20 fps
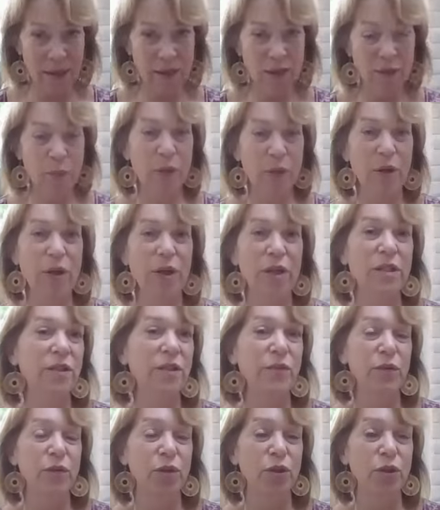experience
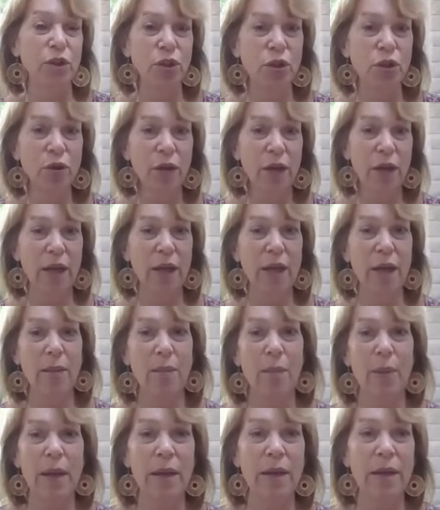of your journey.
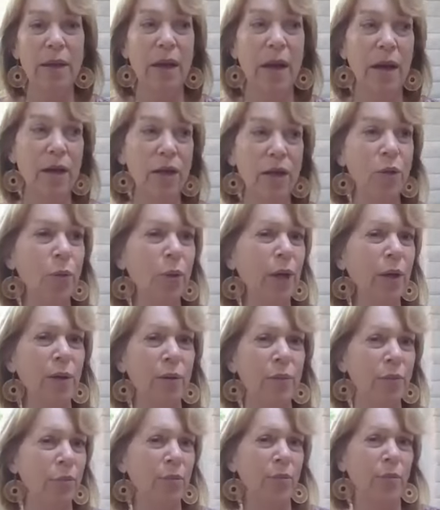But
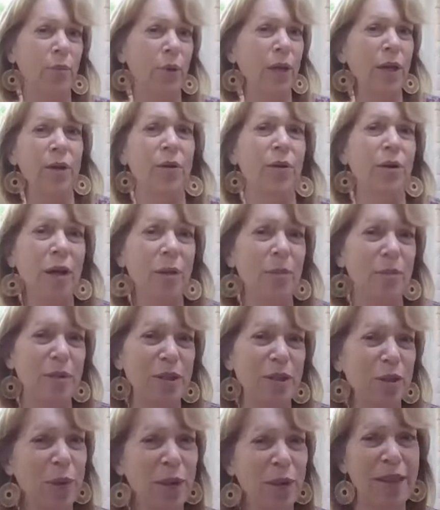we had already
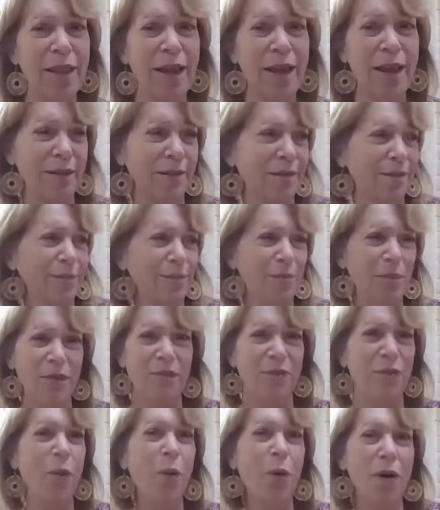been doing that
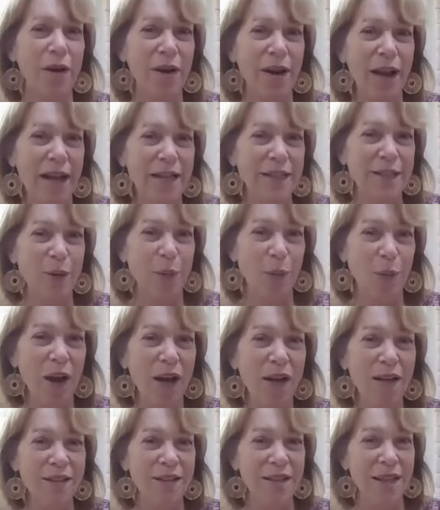before, as it
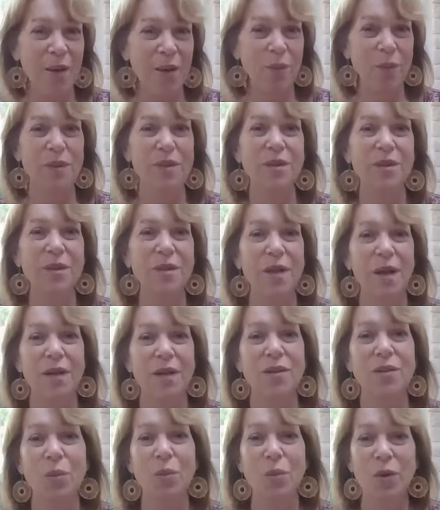was. That was a
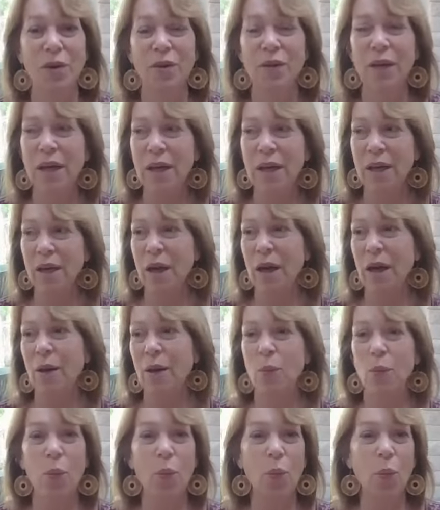sort of
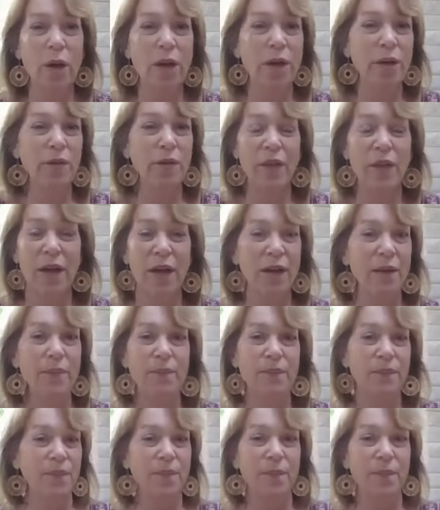one of the,